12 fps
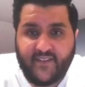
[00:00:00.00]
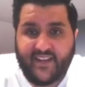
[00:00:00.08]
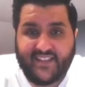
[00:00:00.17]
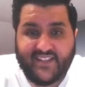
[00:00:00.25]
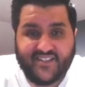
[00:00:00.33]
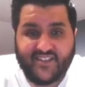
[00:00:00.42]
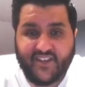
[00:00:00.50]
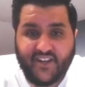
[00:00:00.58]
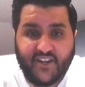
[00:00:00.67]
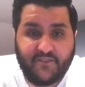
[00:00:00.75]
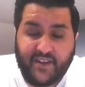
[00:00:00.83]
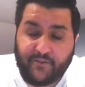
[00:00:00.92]
And this guy,
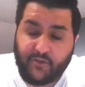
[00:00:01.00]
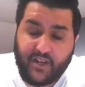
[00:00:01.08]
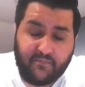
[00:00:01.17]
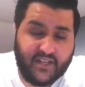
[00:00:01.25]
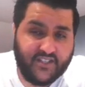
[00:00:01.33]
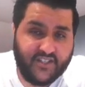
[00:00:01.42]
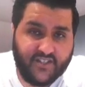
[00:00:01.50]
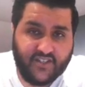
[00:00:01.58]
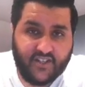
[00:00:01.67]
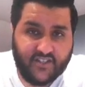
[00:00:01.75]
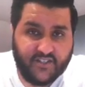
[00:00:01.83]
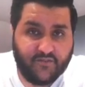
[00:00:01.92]
played well at Manchester
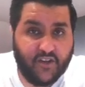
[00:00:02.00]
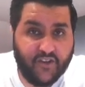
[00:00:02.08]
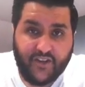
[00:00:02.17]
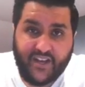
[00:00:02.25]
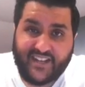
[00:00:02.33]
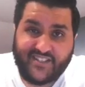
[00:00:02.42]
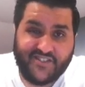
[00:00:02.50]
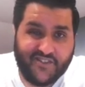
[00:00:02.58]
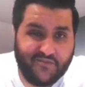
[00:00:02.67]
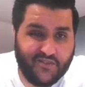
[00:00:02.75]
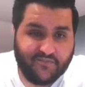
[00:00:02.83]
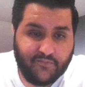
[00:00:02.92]
United as well. Could have had
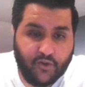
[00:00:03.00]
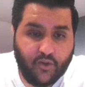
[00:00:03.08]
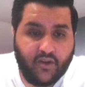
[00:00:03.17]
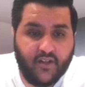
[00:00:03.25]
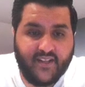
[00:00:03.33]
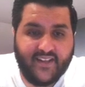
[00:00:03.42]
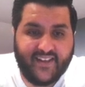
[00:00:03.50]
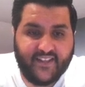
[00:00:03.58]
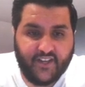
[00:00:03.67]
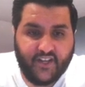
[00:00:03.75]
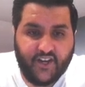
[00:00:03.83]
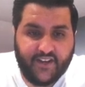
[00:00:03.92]
so much more in
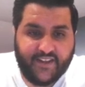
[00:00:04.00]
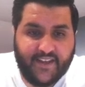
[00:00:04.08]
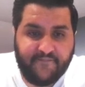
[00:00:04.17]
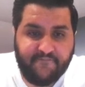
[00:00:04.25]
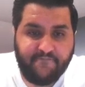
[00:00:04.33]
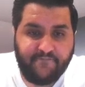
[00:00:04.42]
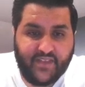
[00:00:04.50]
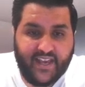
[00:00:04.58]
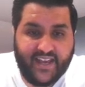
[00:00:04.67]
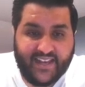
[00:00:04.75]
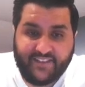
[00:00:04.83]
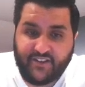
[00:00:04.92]
the United game,
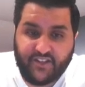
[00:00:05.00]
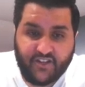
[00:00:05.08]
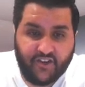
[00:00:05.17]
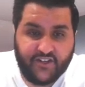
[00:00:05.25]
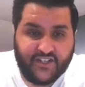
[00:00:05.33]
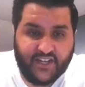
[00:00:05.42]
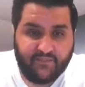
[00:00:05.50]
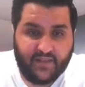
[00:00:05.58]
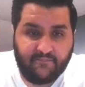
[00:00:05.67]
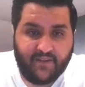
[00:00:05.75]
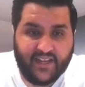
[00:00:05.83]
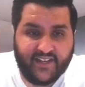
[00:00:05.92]
and even in the Norwich game that
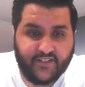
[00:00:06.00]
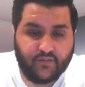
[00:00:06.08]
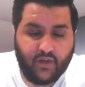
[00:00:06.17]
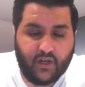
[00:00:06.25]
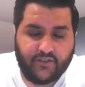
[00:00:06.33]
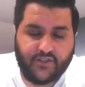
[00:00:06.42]
he played as well.